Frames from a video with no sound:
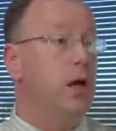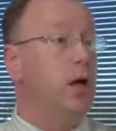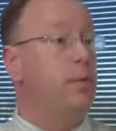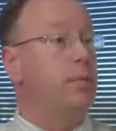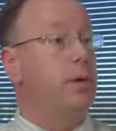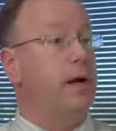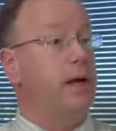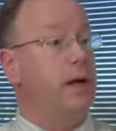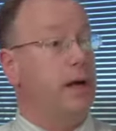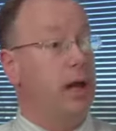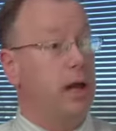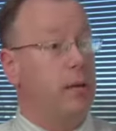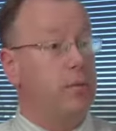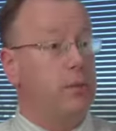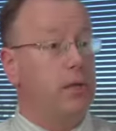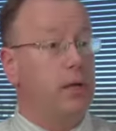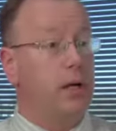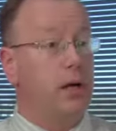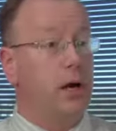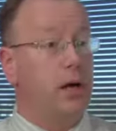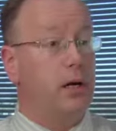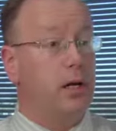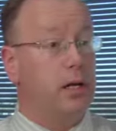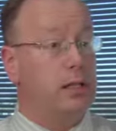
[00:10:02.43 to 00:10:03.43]
by
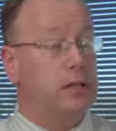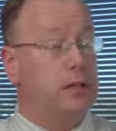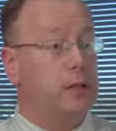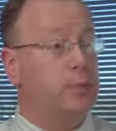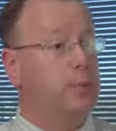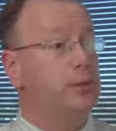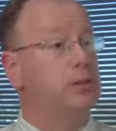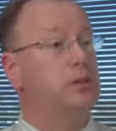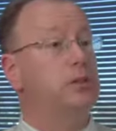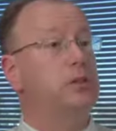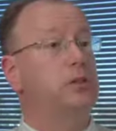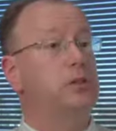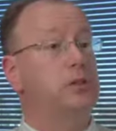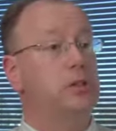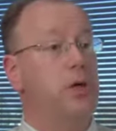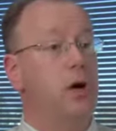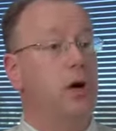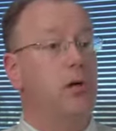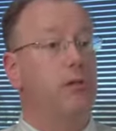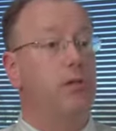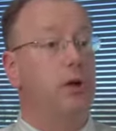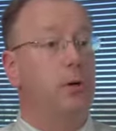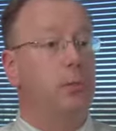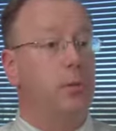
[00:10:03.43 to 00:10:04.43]
enabling customers to
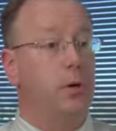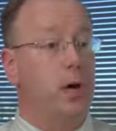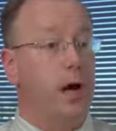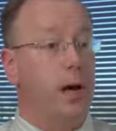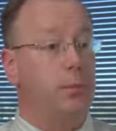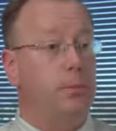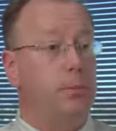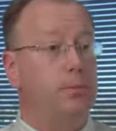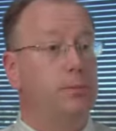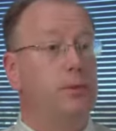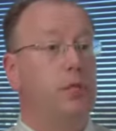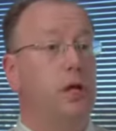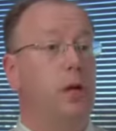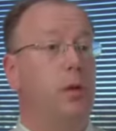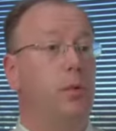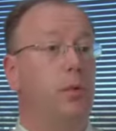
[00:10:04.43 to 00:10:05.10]
solve their problems